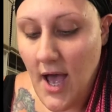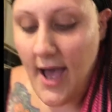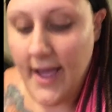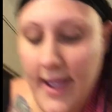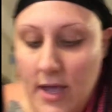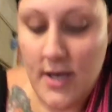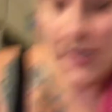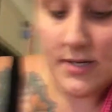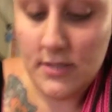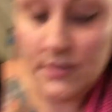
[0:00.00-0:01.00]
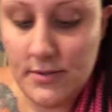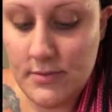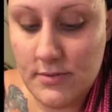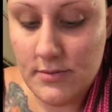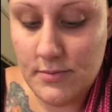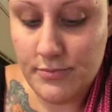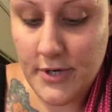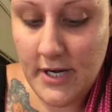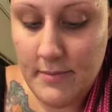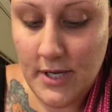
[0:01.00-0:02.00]
I
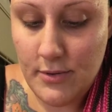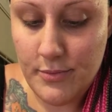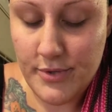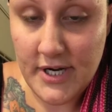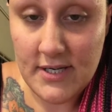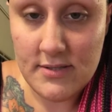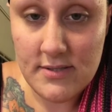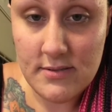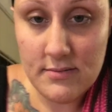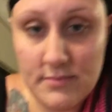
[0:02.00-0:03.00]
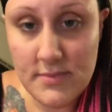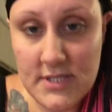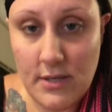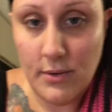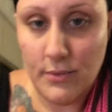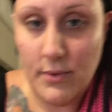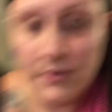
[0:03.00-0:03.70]
braid my own braids. So